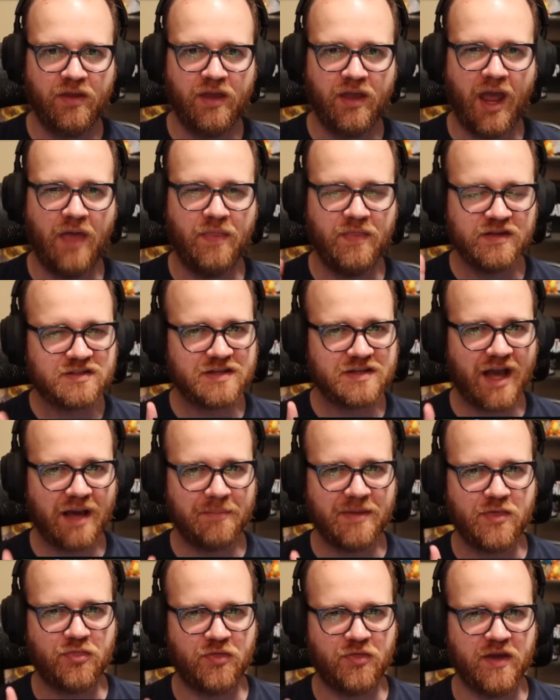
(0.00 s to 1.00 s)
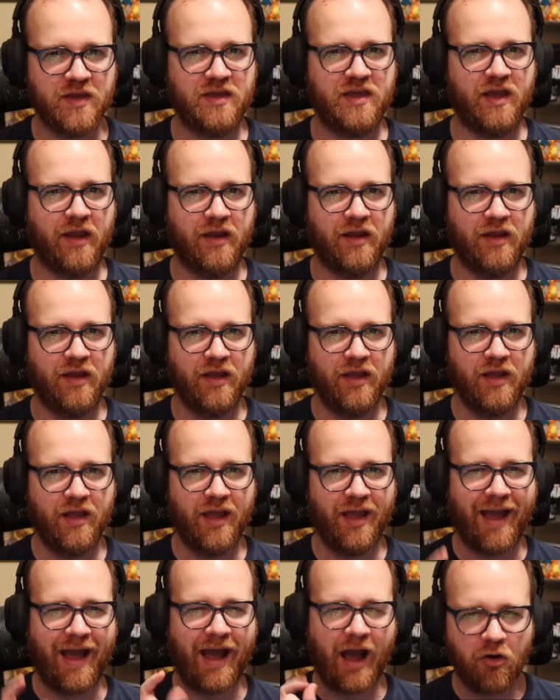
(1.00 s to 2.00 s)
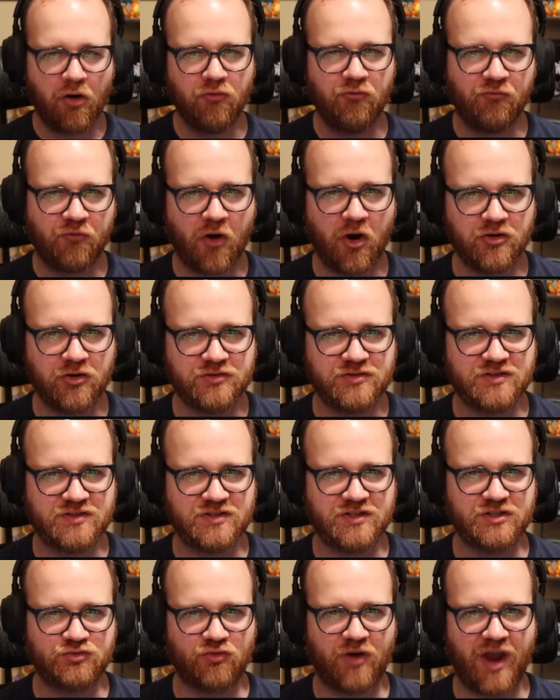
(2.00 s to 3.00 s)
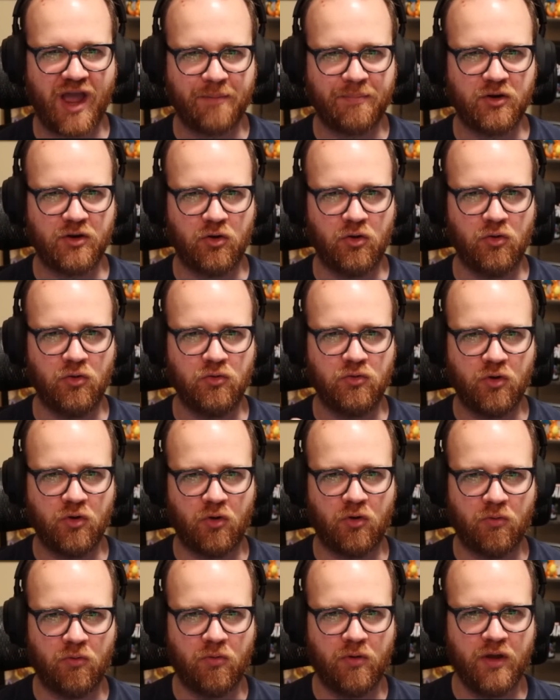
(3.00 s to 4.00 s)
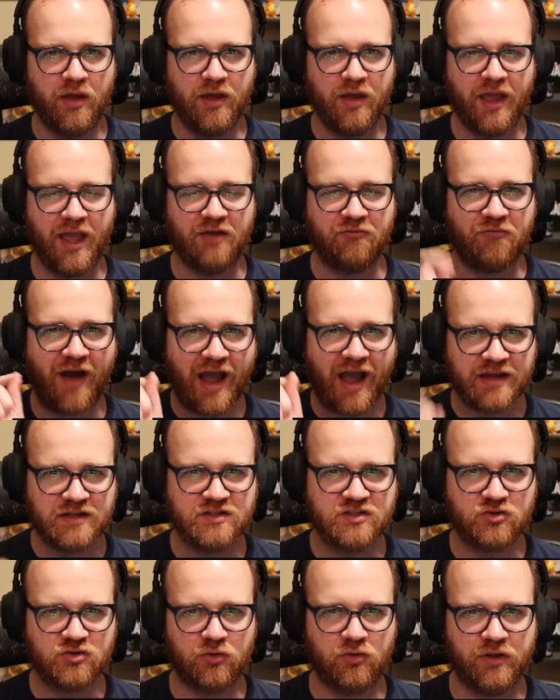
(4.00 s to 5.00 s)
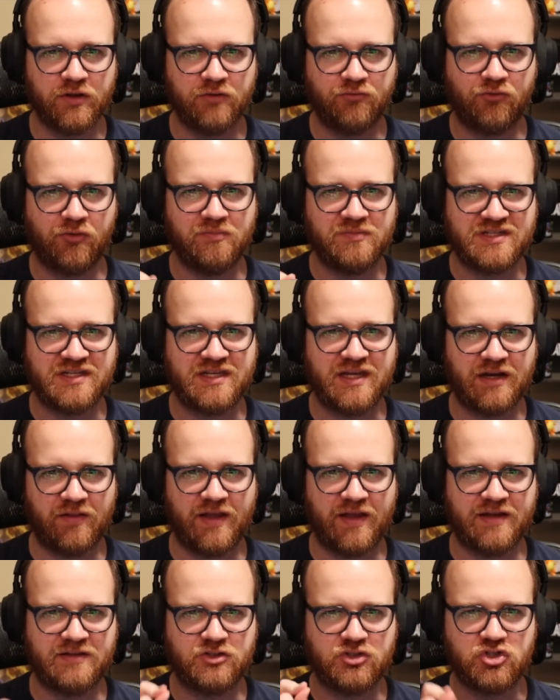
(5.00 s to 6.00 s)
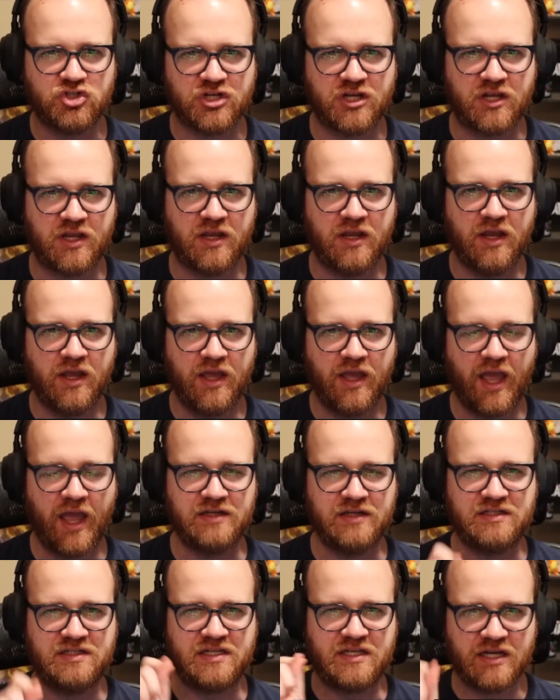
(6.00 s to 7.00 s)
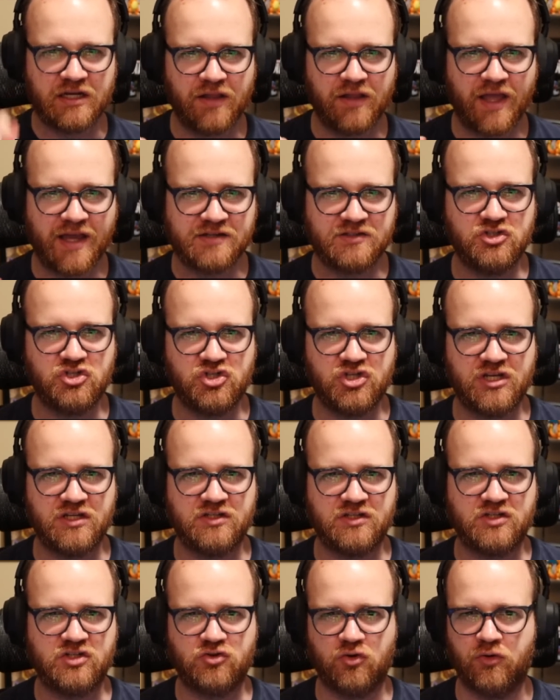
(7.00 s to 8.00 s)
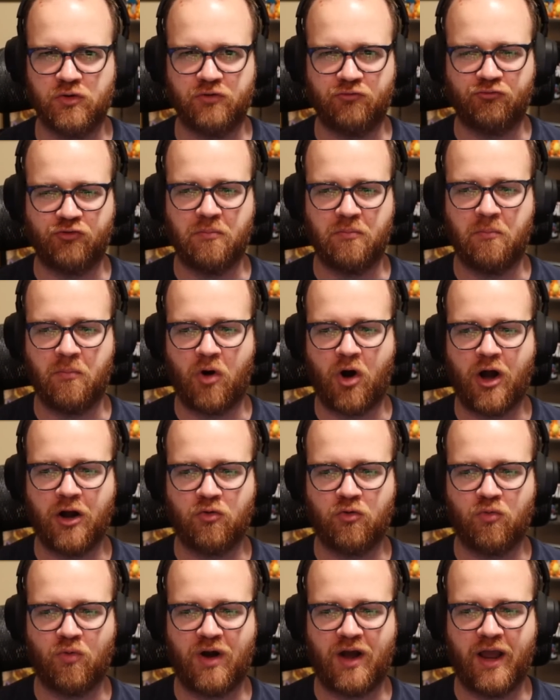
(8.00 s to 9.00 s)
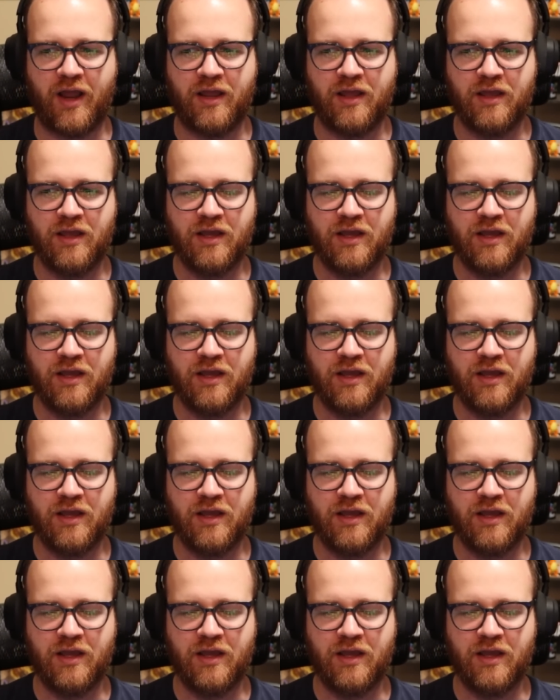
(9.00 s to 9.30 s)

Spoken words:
And this got me thinking, how far does this rabbit hole go? If I stole it from TLSG, and TLSG stole it from Mogwai,